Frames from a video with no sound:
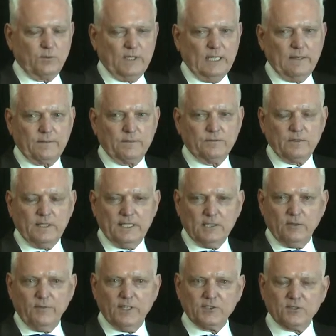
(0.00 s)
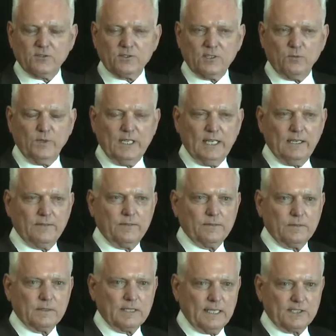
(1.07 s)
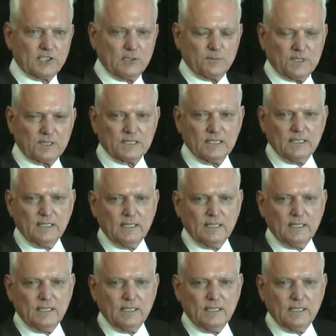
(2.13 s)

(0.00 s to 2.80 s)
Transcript: We have individuals and we have customers.